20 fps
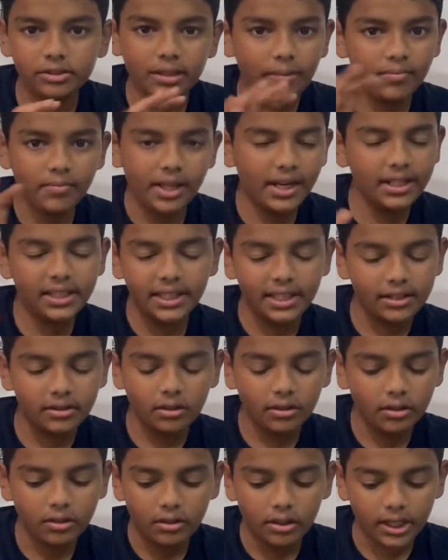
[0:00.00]
anything.
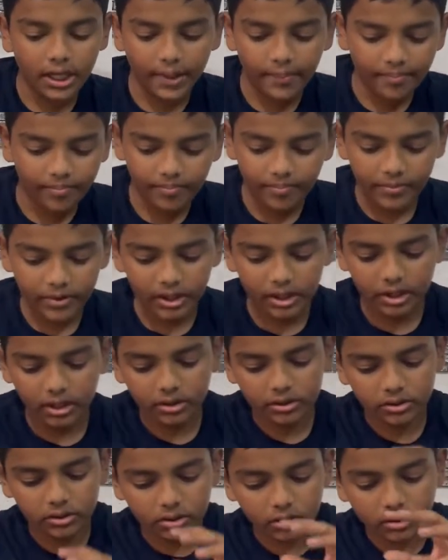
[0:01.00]
Okay,
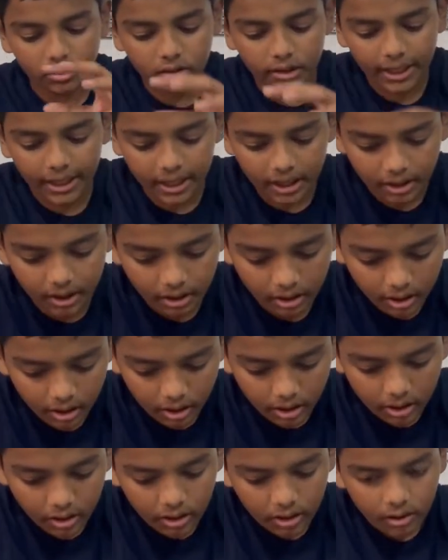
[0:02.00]
so like
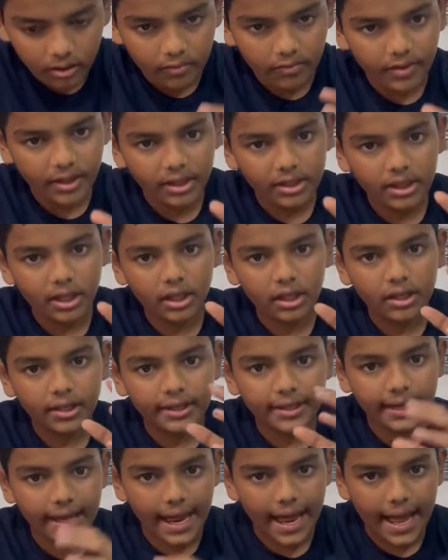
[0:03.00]
when the
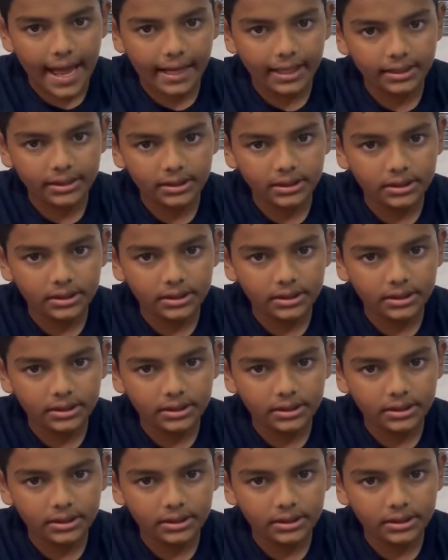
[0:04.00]
gas,